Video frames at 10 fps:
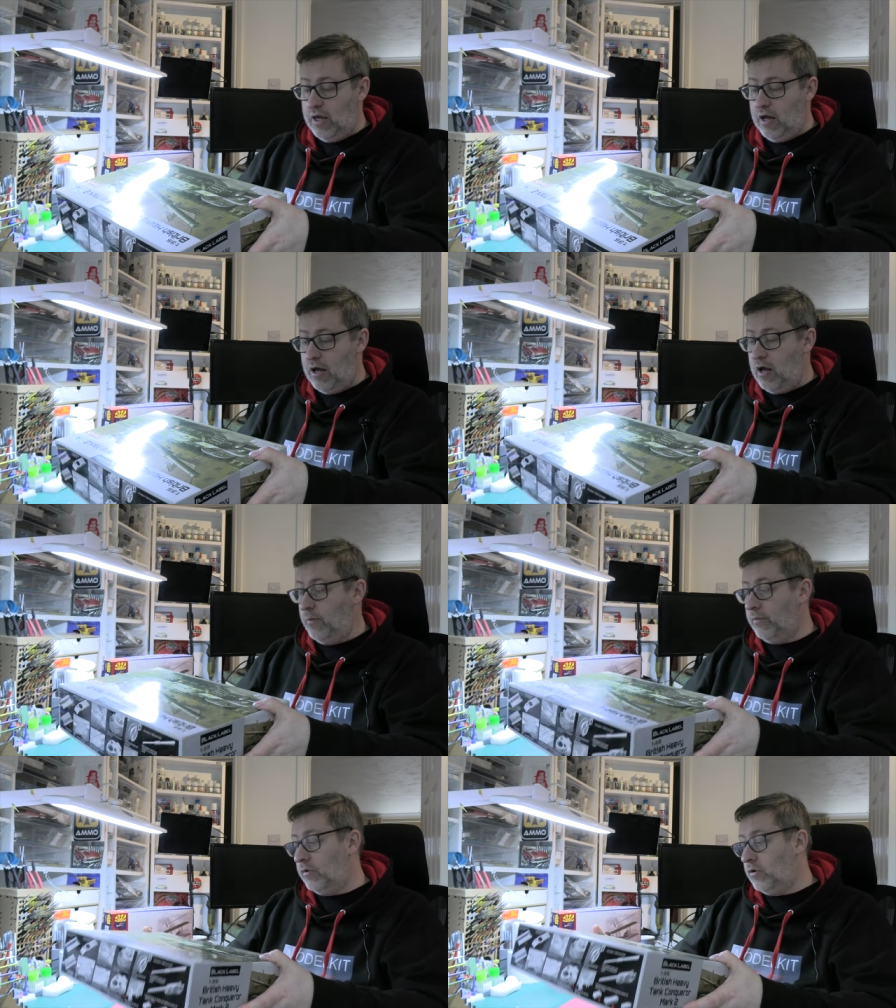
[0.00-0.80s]

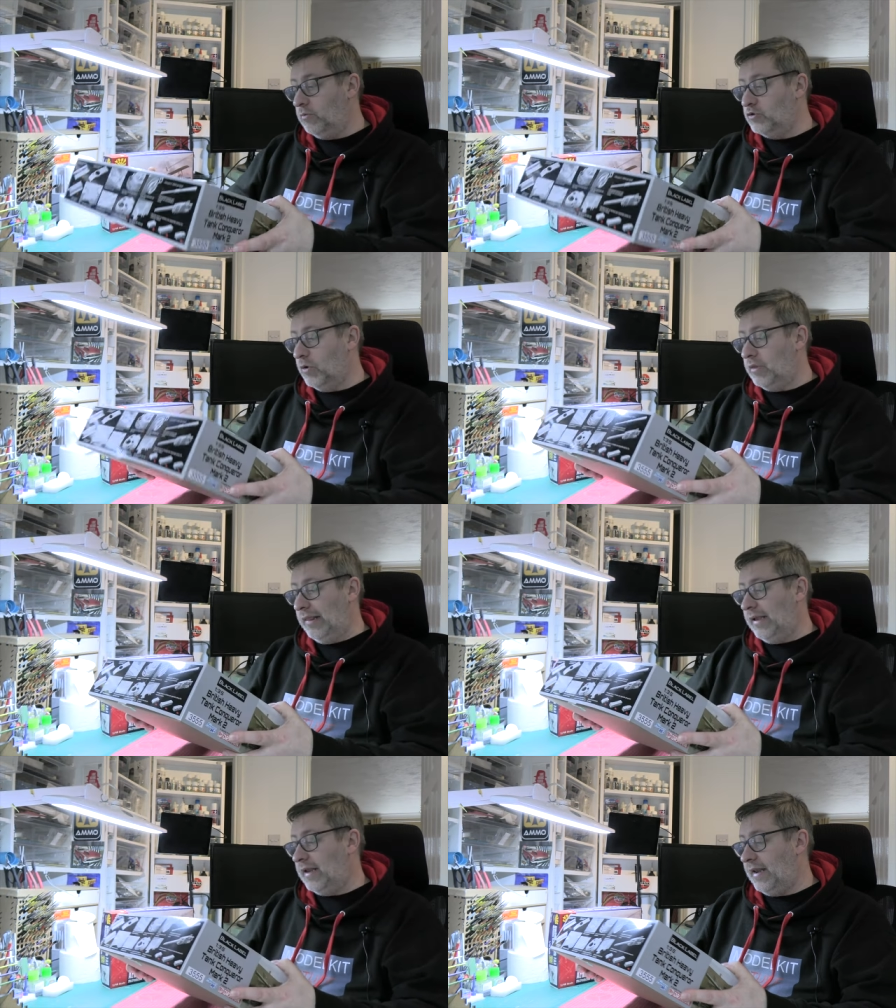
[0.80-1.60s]
Um, comes with
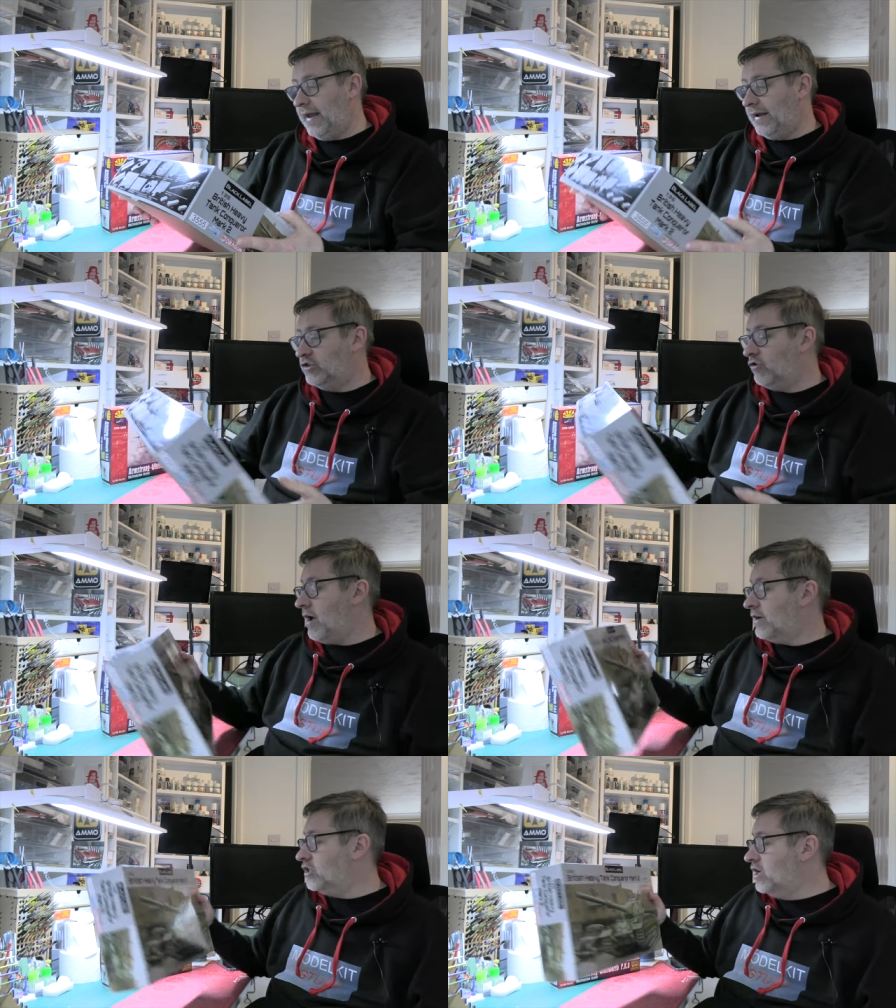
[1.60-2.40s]
link and length
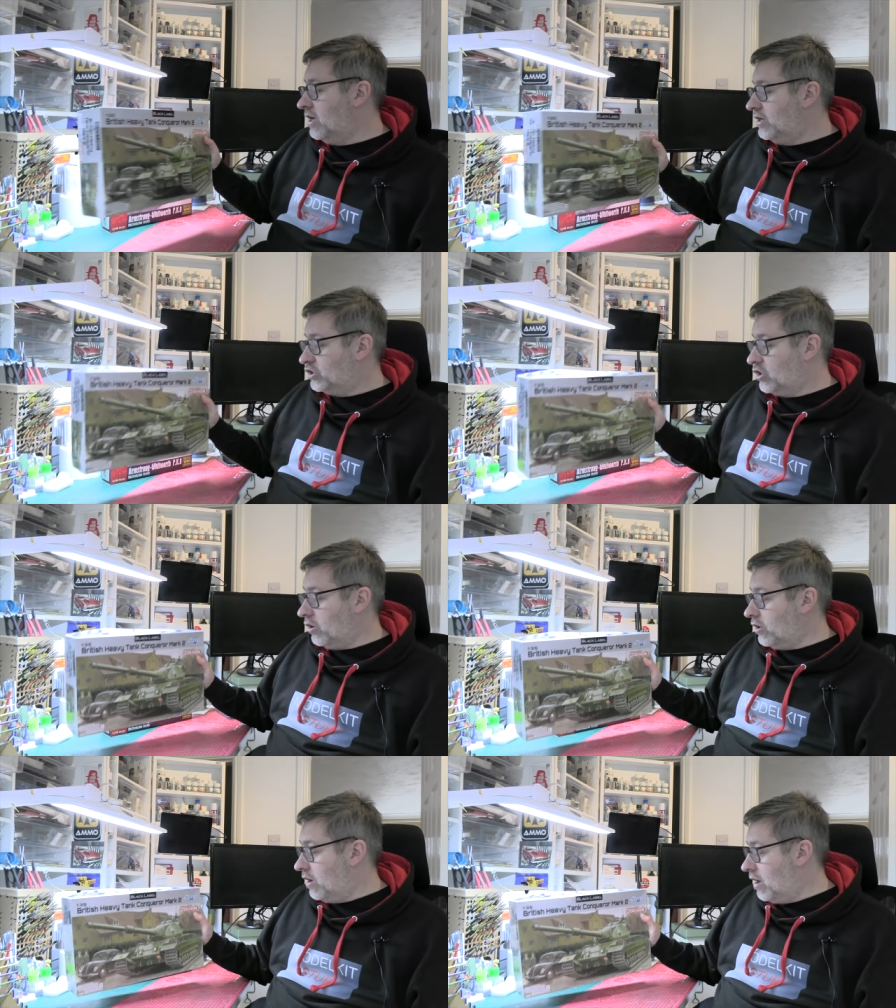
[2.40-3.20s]
tracks. It's
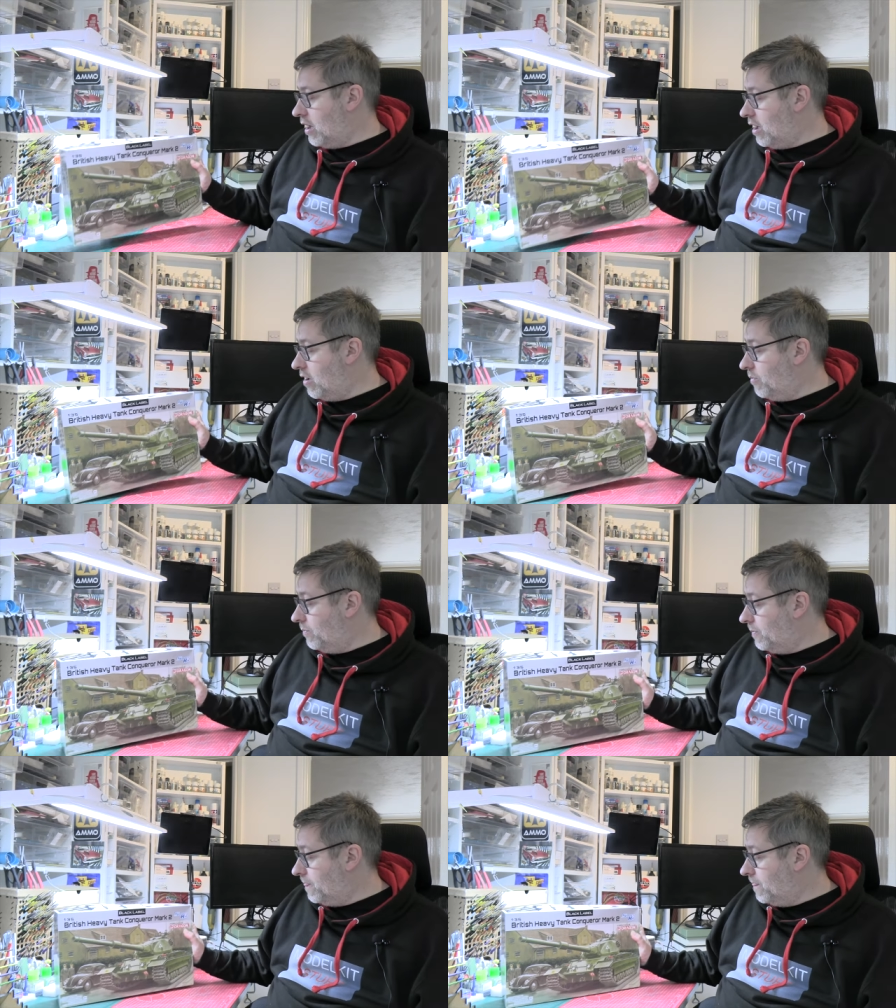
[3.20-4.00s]
got
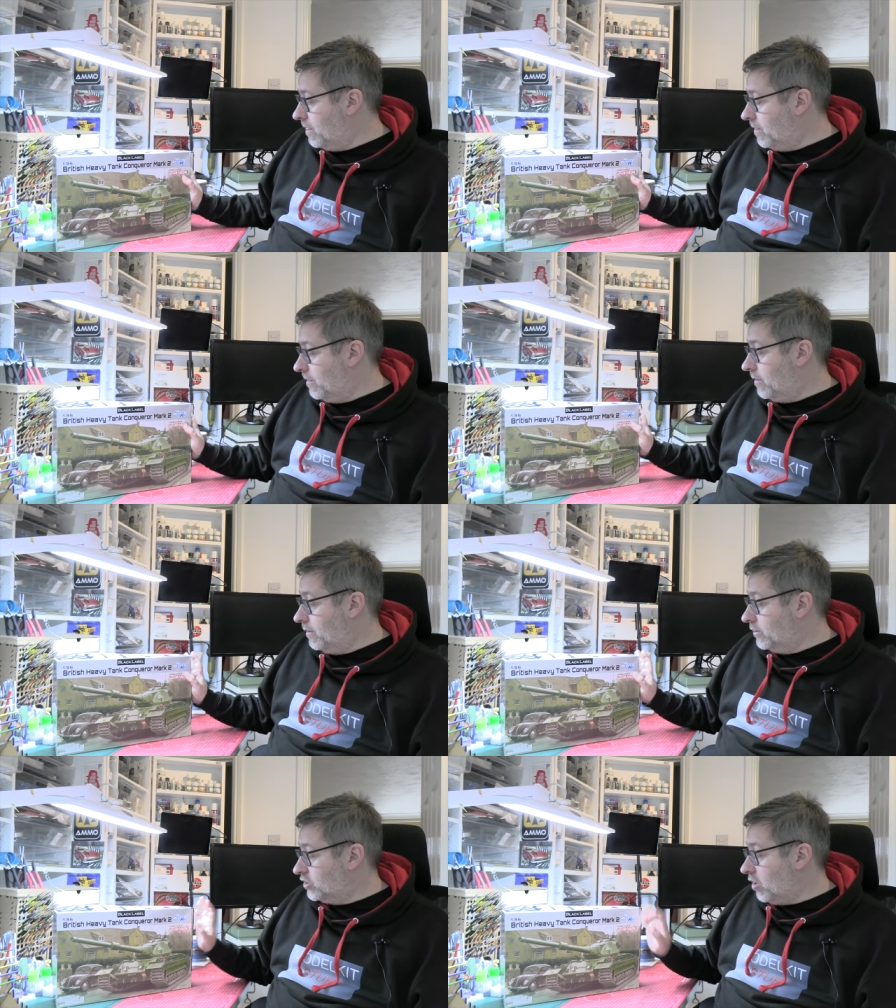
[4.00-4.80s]
um,
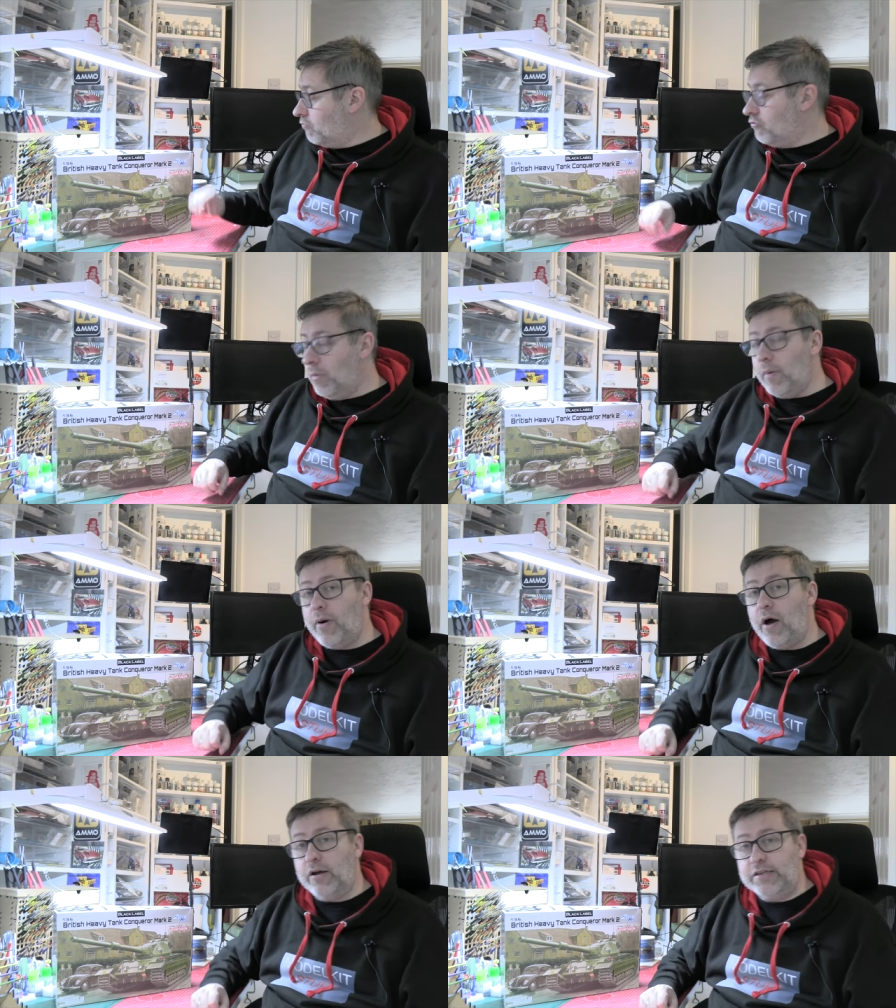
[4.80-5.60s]
it's got rubber
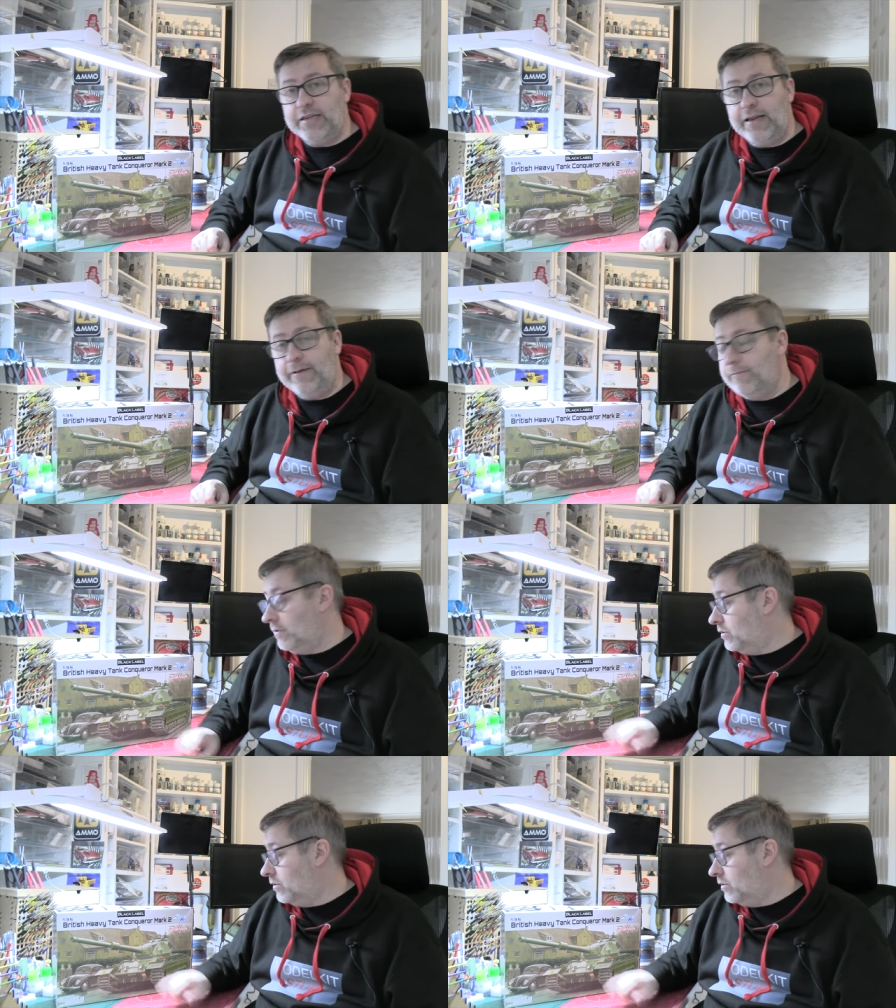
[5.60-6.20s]
parts in it.